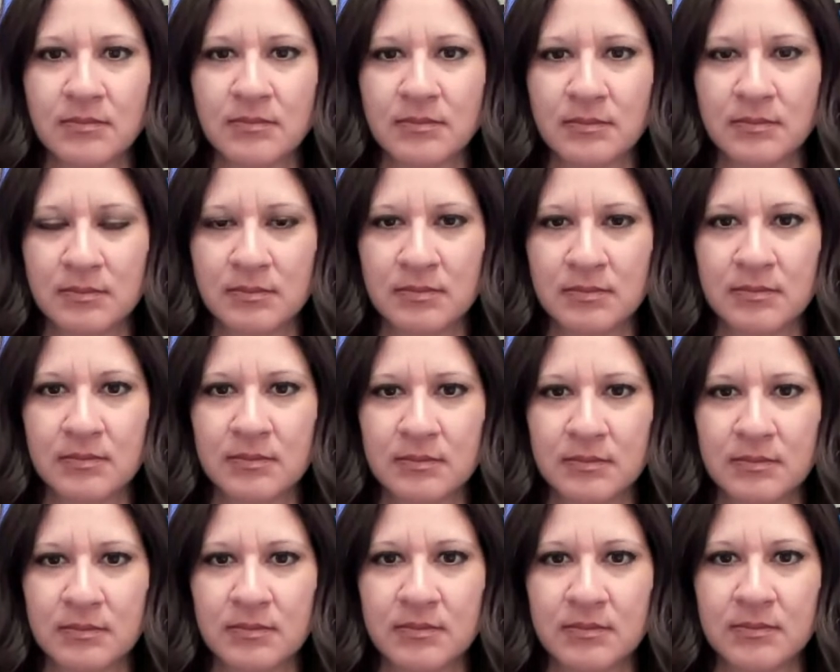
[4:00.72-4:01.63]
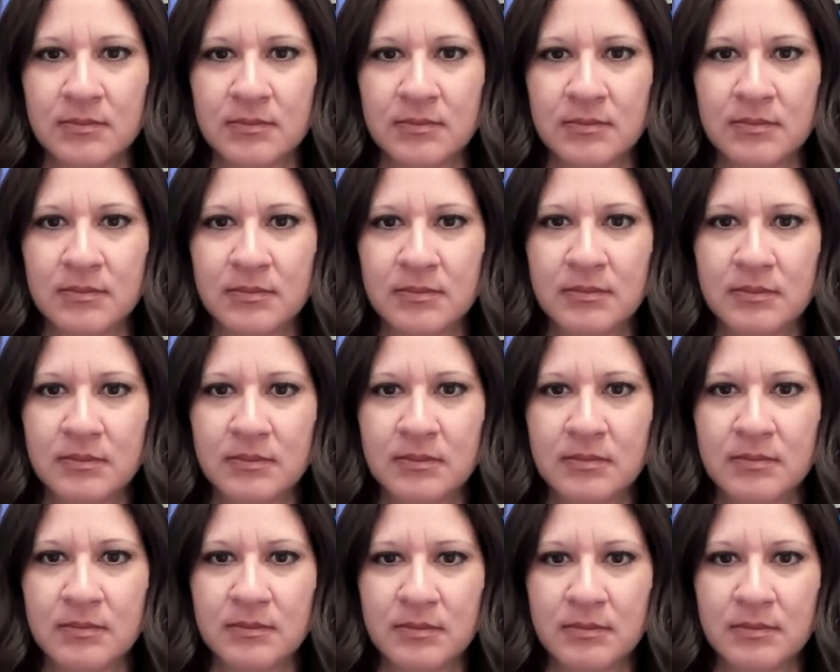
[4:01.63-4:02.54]

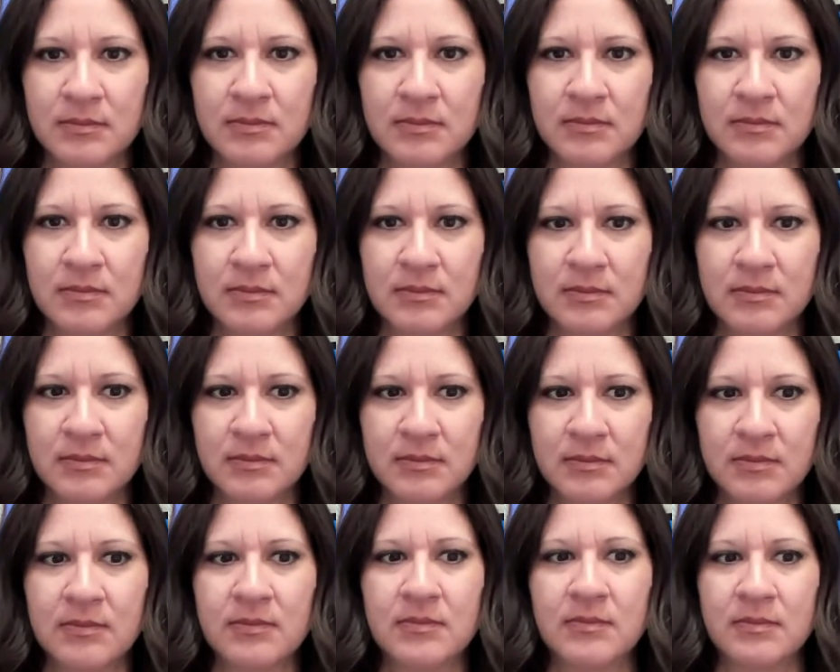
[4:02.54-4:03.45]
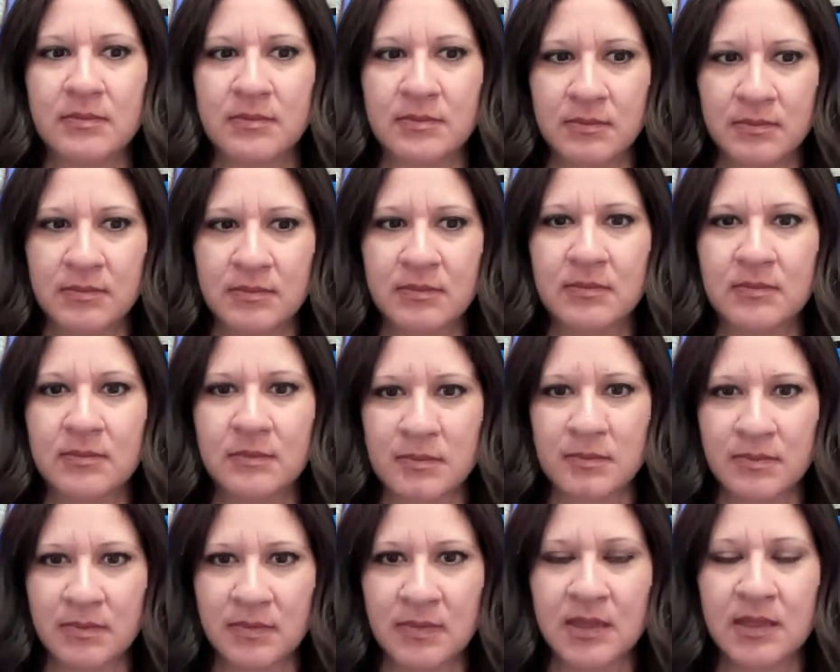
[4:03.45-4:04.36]

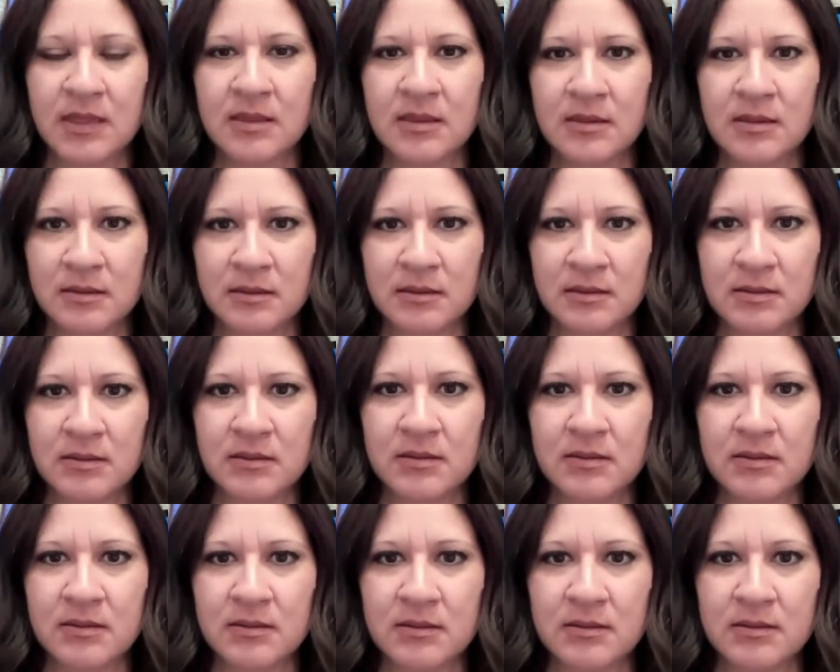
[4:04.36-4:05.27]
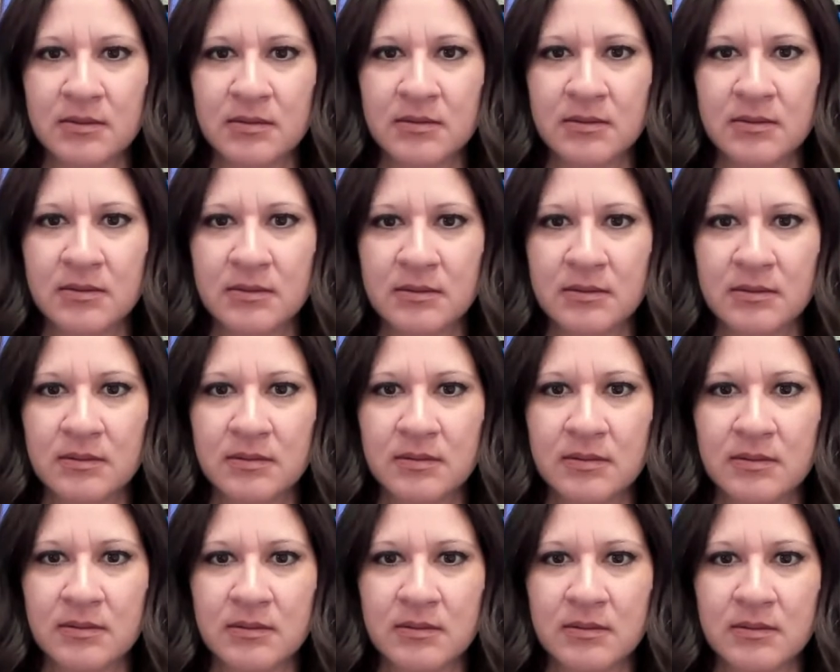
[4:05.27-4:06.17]

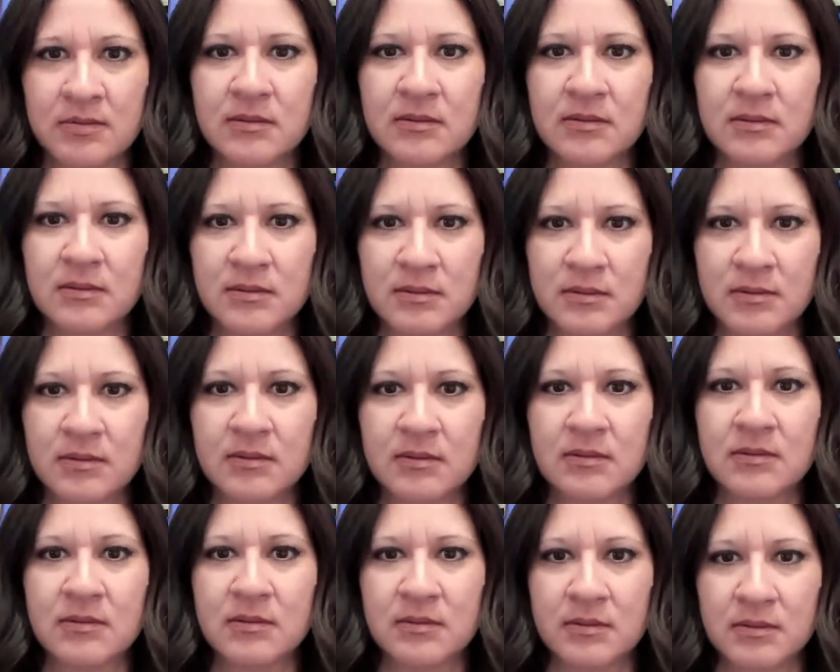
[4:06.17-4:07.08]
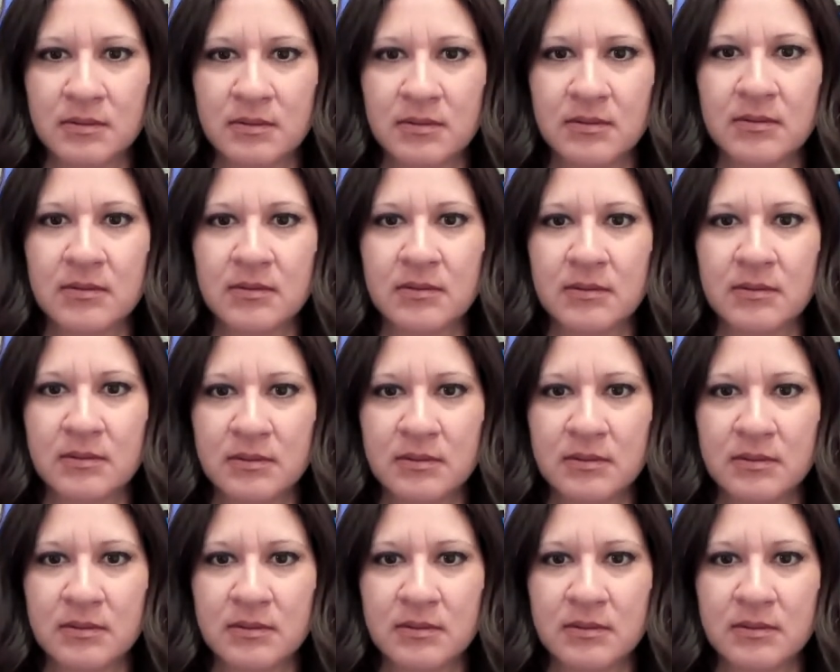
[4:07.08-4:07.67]
This person isn't speaking.